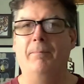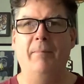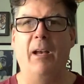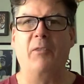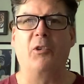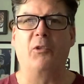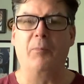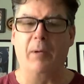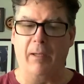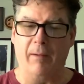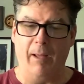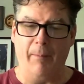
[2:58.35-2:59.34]
that's just
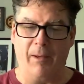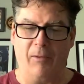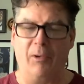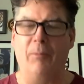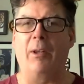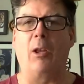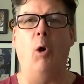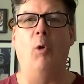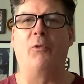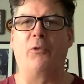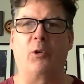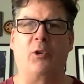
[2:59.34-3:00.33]
me. I mean, it seems like a whole
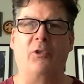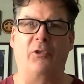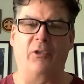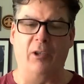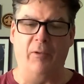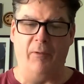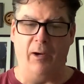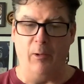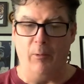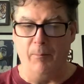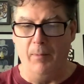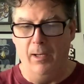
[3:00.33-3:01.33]
circus is going to follow him.